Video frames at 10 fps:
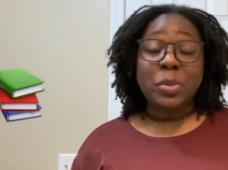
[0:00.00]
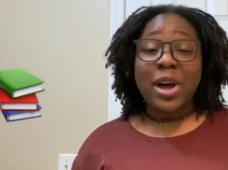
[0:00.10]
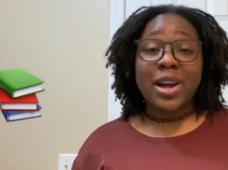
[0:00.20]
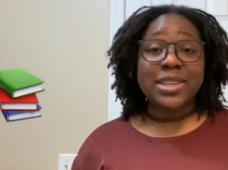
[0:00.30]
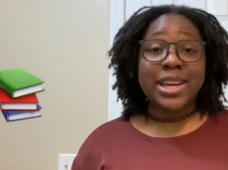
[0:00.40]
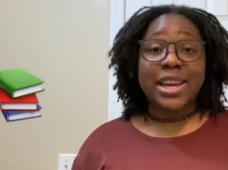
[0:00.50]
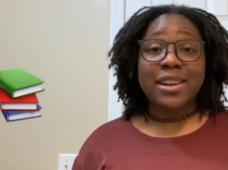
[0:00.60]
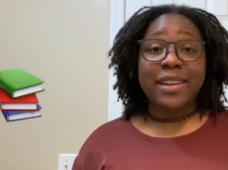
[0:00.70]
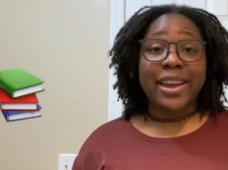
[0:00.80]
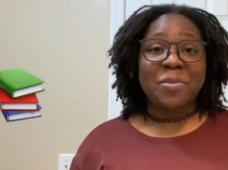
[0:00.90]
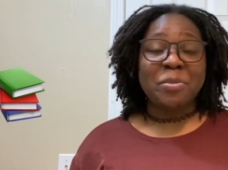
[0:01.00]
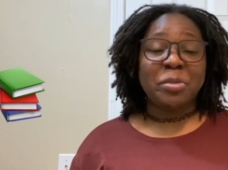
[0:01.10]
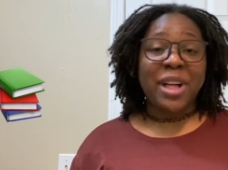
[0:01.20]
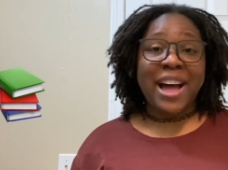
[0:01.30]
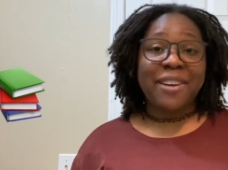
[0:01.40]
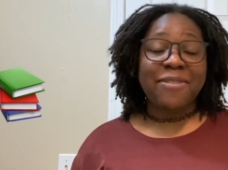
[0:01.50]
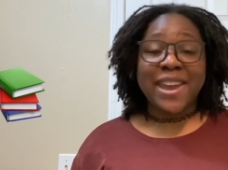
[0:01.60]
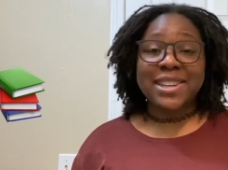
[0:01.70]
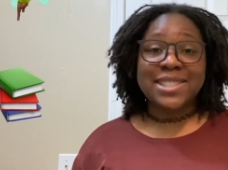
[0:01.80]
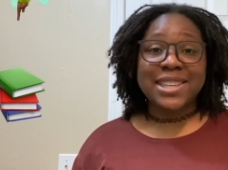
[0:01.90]
content like Black
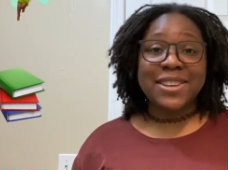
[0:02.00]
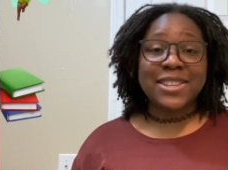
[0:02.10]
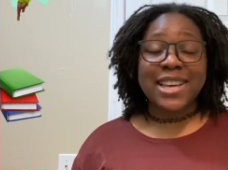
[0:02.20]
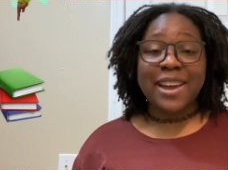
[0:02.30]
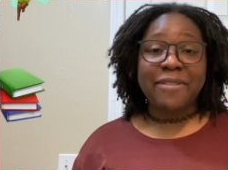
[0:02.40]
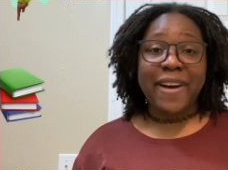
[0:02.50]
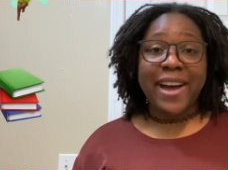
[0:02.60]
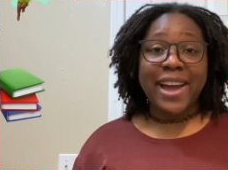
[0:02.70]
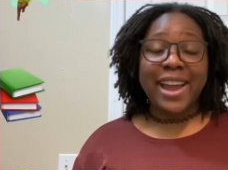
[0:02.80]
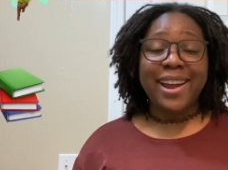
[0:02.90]
fantasy, sci-fi.